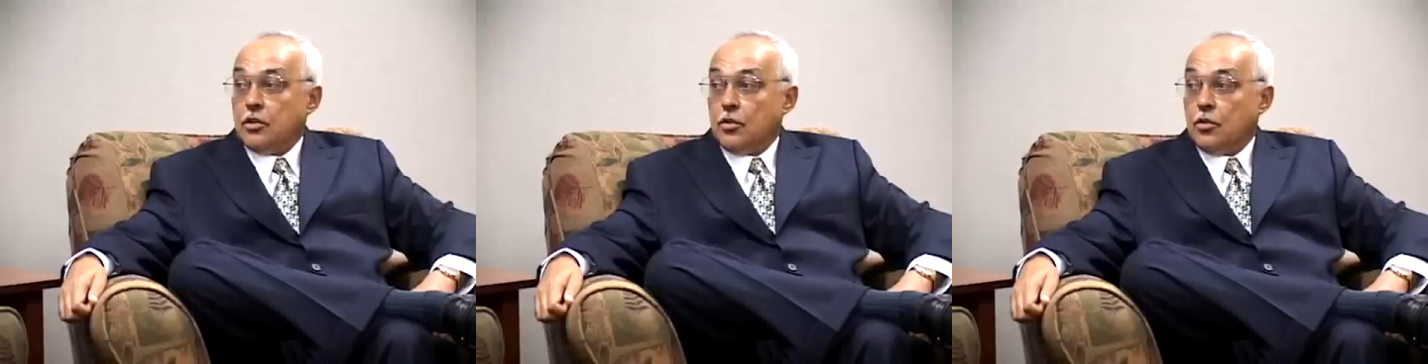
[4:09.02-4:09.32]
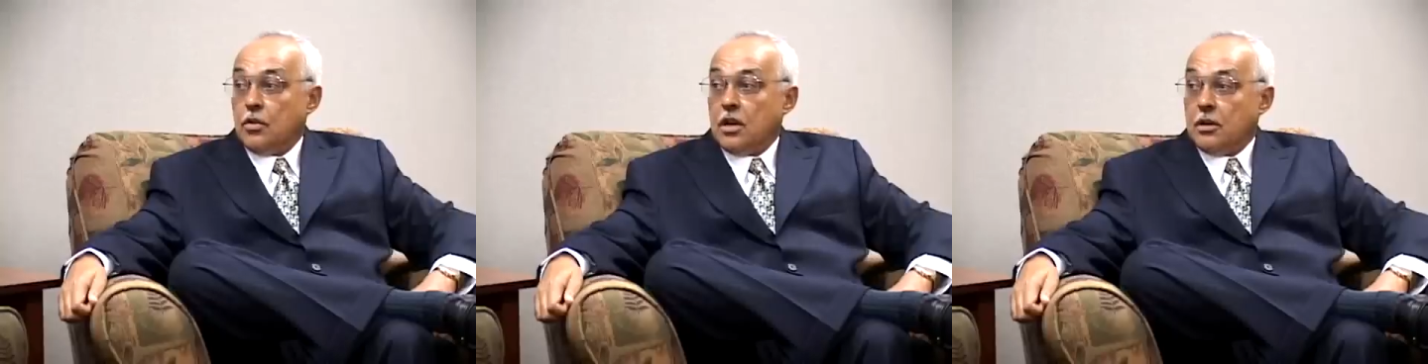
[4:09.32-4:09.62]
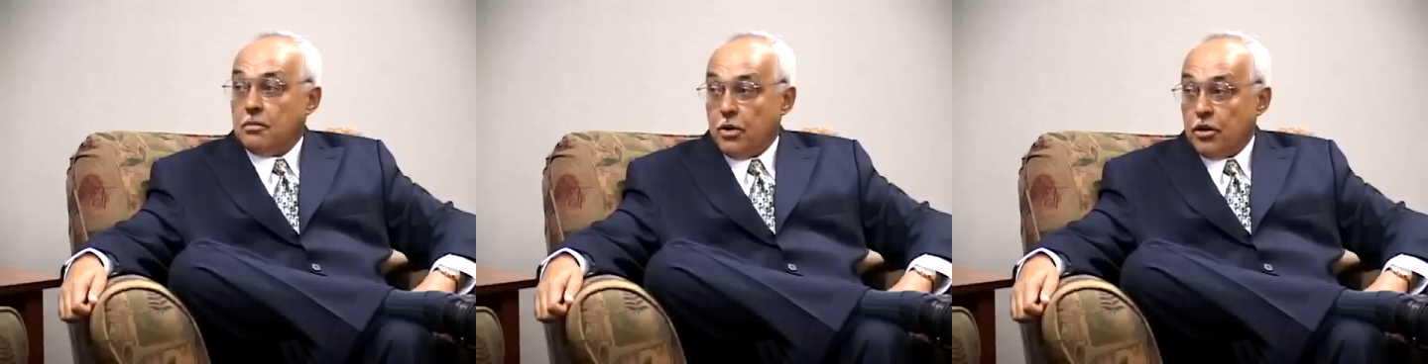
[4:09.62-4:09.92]
you know,
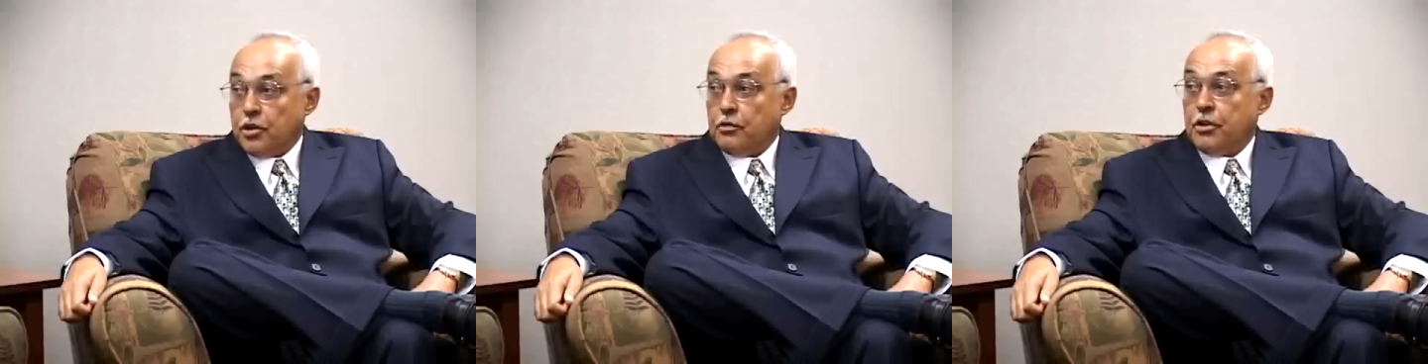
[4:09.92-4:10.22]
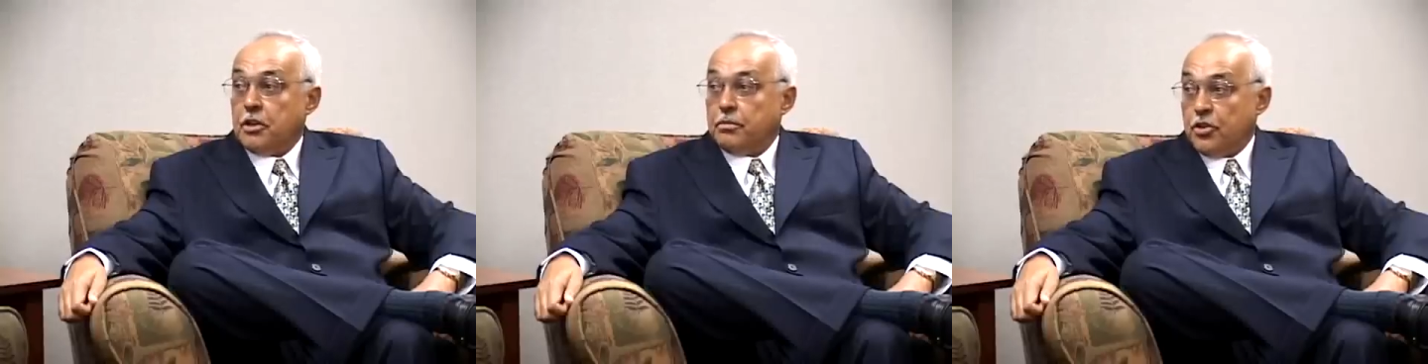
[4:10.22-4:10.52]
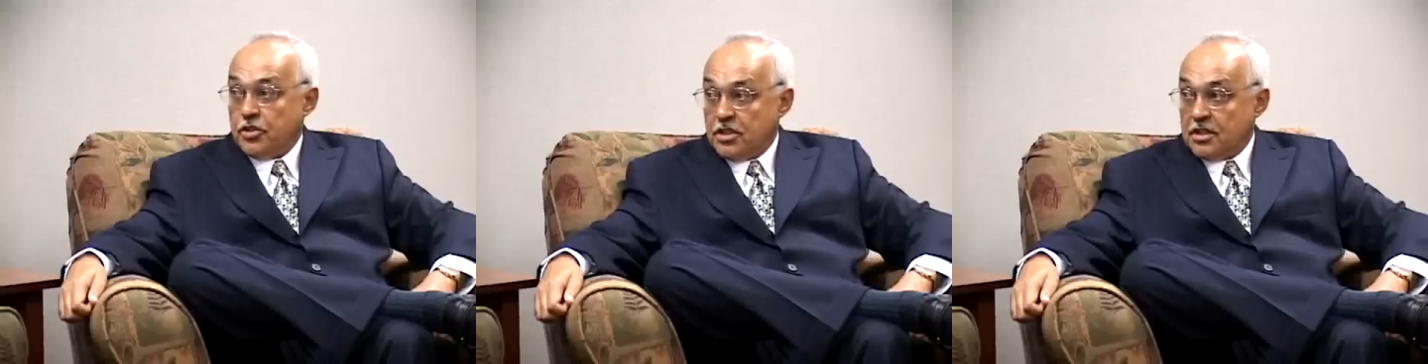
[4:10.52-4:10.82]
uh, mercury,
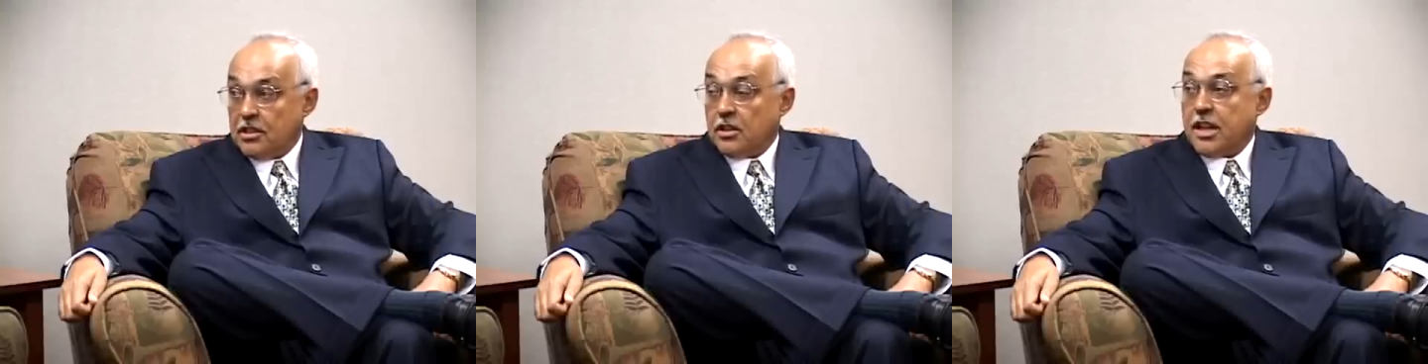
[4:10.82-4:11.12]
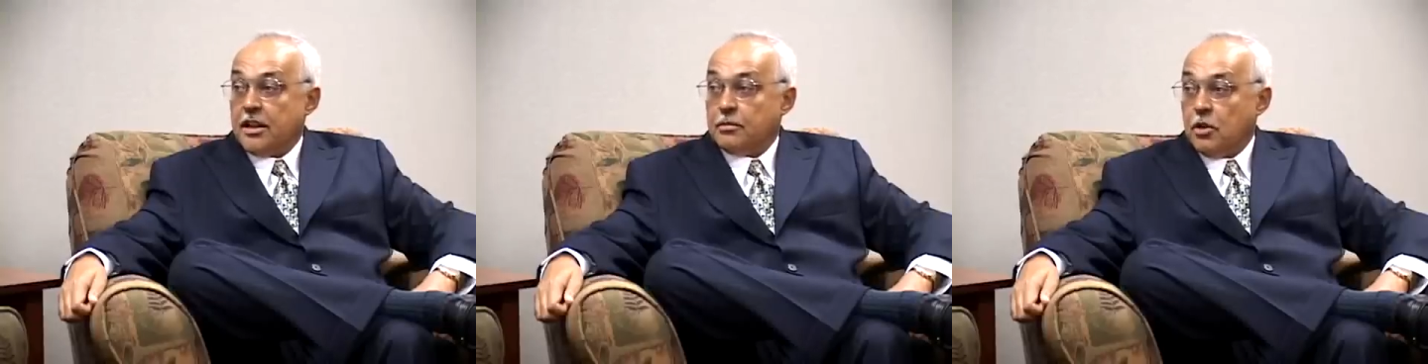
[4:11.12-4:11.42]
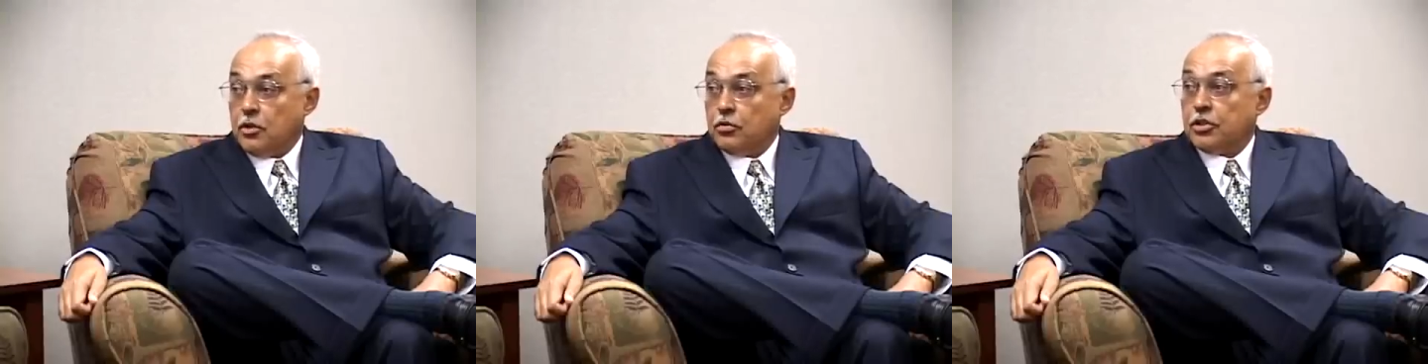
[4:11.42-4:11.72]
persistent organic
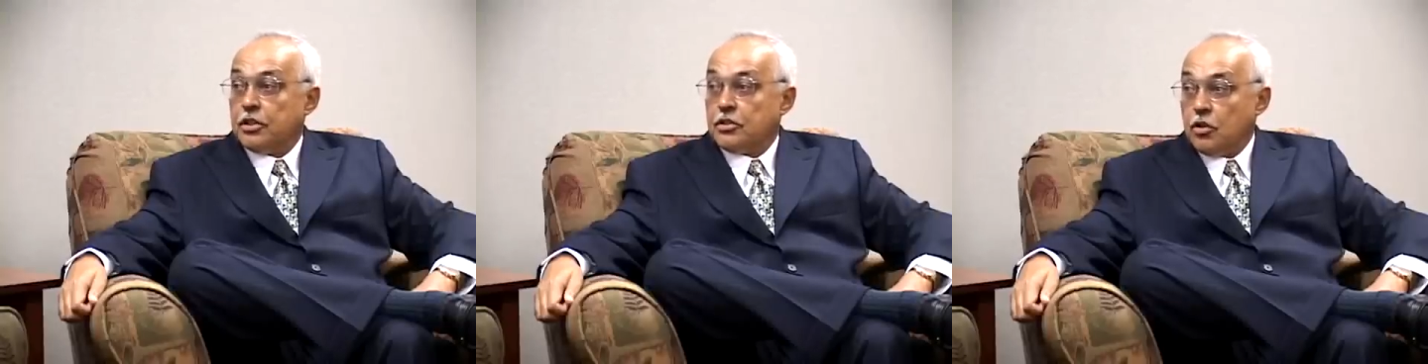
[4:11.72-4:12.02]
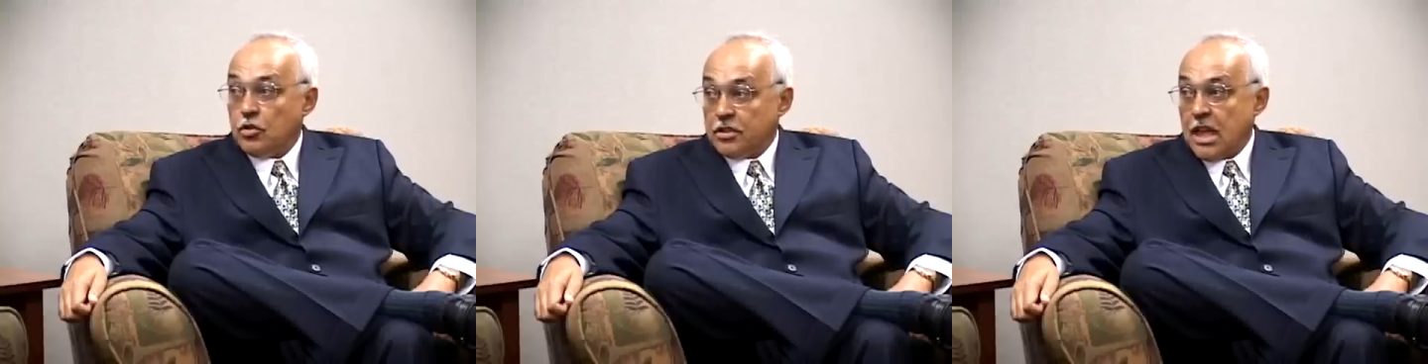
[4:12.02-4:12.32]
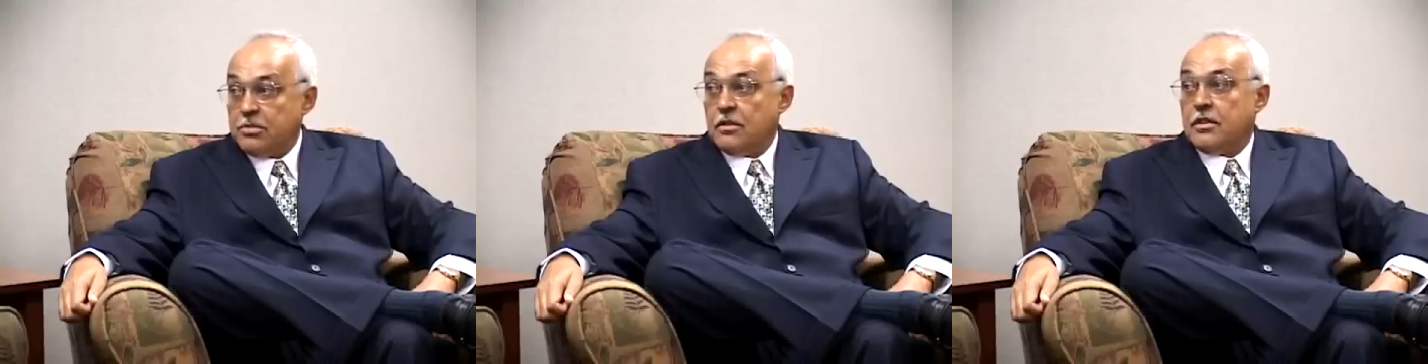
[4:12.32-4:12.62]
pollutants, those
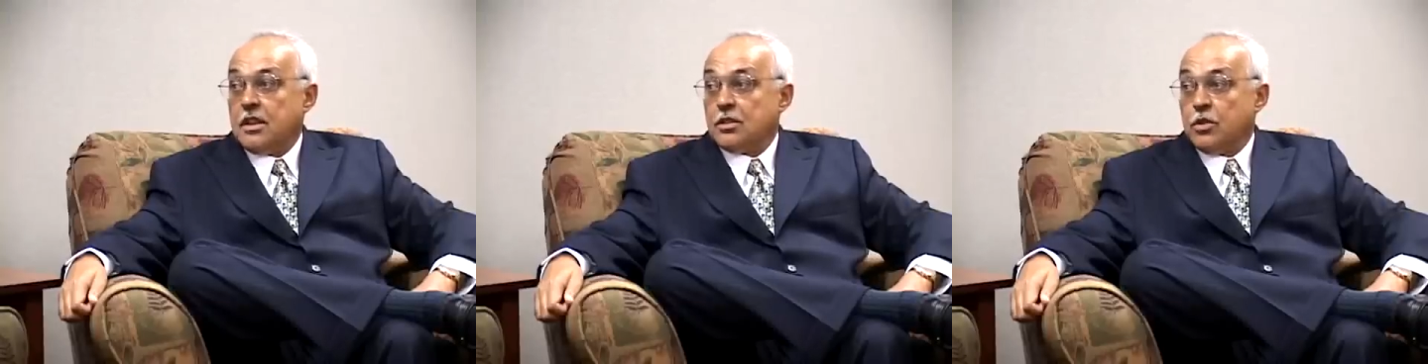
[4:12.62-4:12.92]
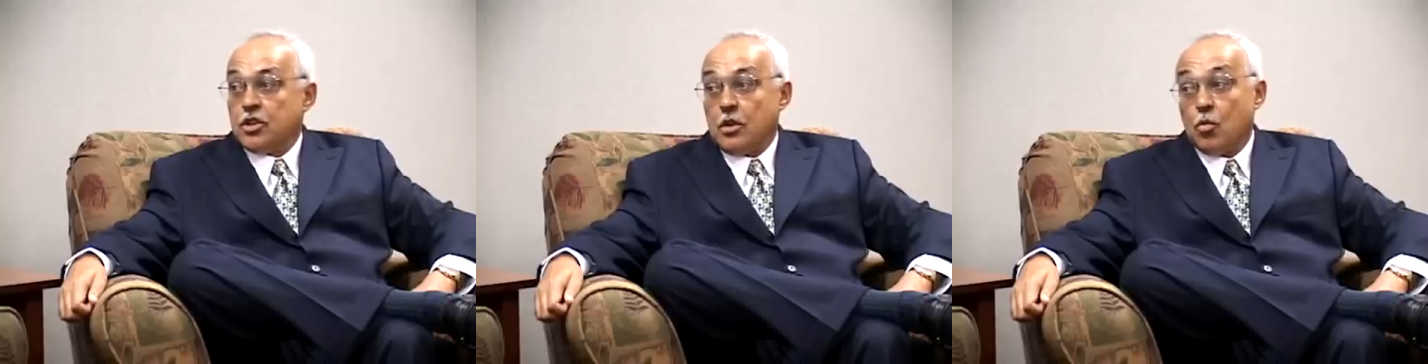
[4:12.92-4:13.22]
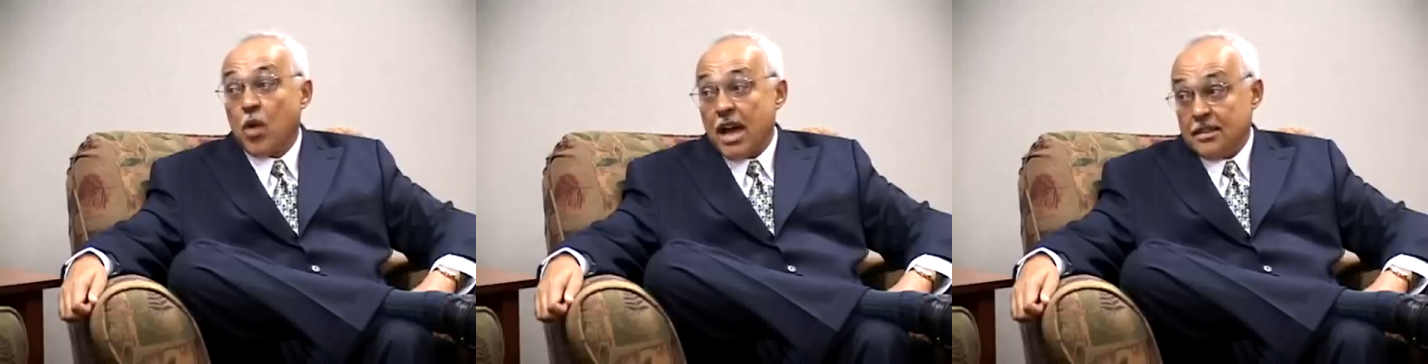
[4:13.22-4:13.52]
types of things, which are
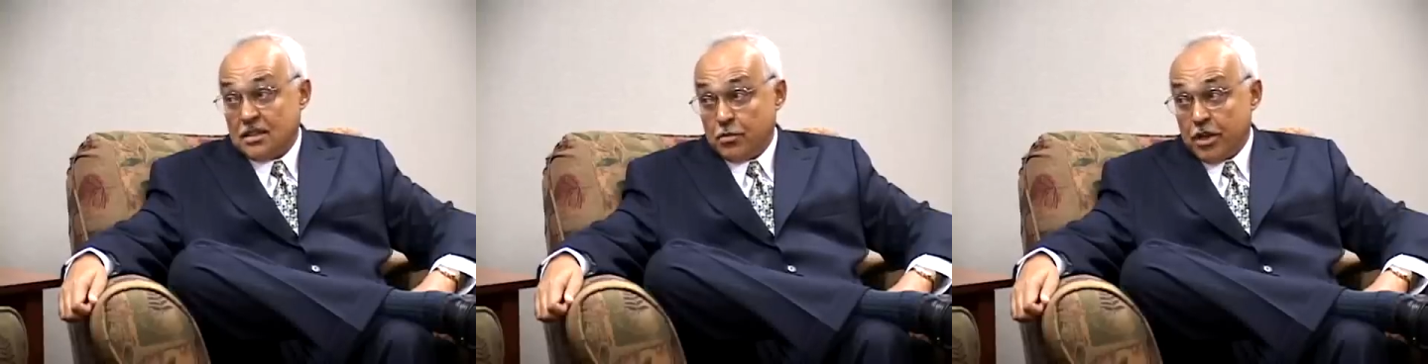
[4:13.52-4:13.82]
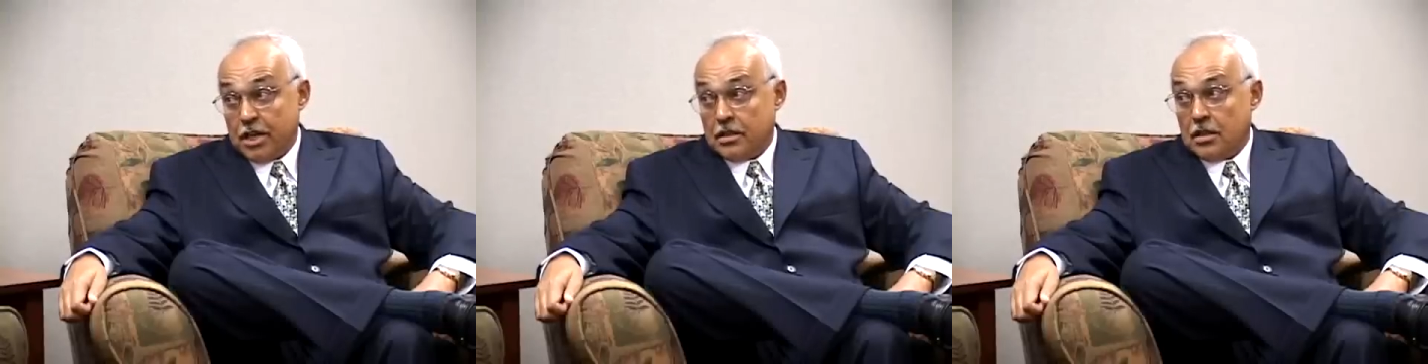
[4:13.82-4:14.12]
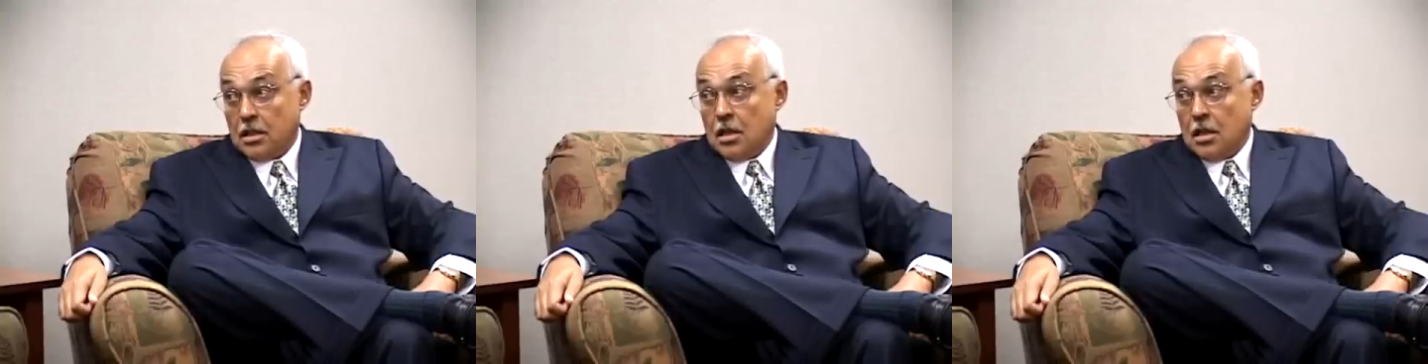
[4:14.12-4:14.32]
widespread